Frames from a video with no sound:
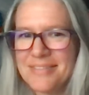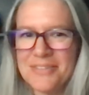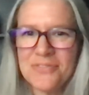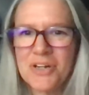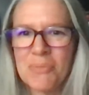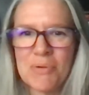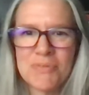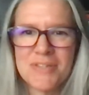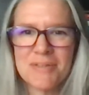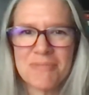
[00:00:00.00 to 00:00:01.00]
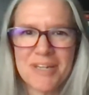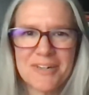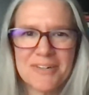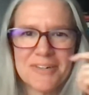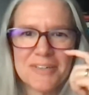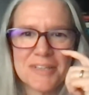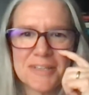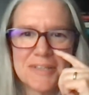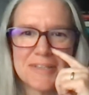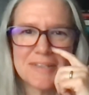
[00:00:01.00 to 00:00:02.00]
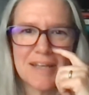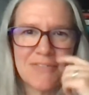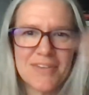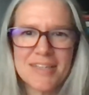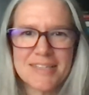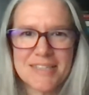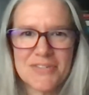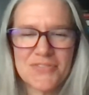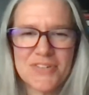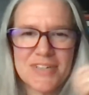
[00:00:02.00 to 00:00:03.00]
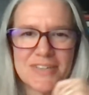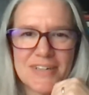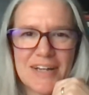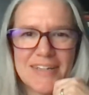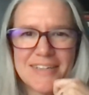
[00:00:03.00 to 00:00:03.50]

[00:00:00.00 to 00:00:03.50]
you've come up to them later and everything's different? Or